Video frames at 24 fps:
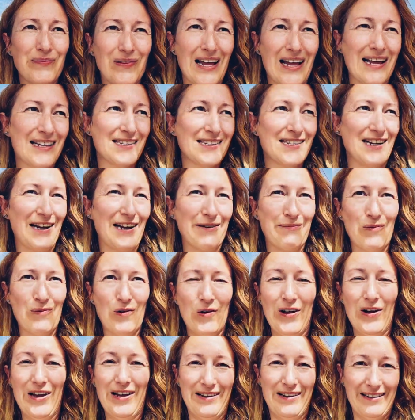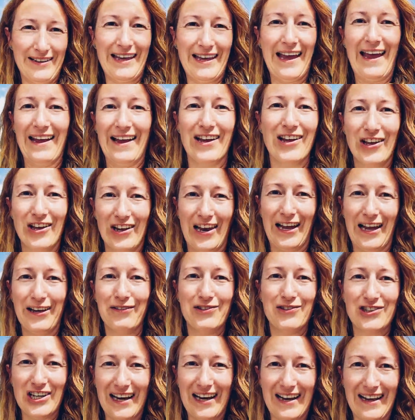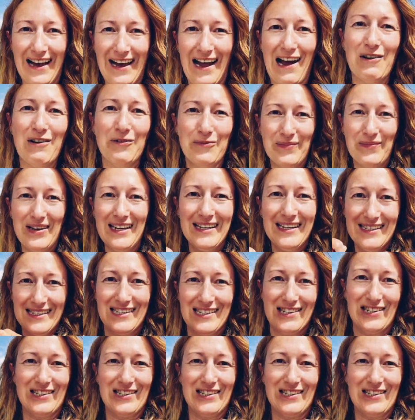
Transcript: last time what getting her life jacket out means.